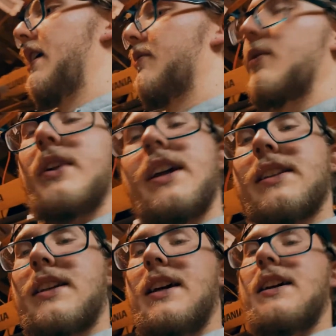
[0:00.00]
And we're going to hit
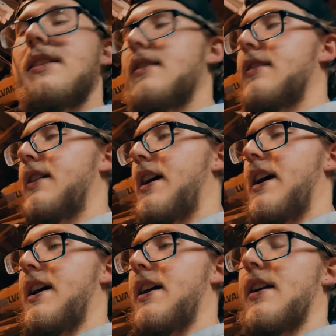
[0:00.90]
the key
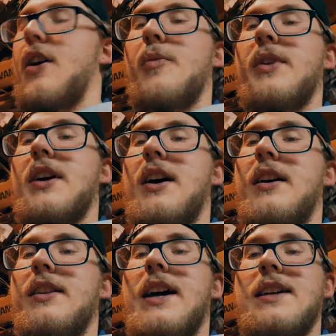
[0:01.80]
and hope to
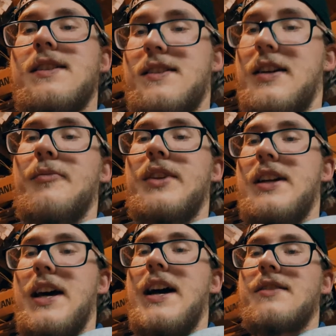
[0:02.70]
God that
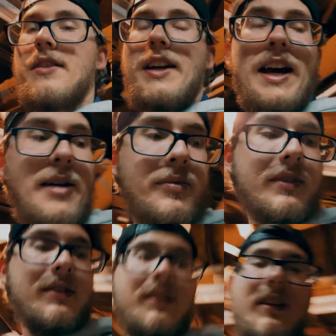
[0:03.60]
something actually
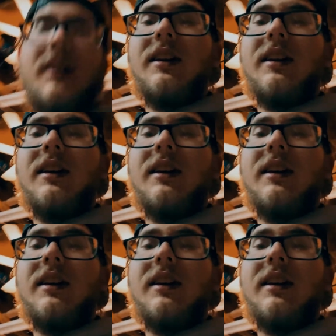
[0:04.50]
happens.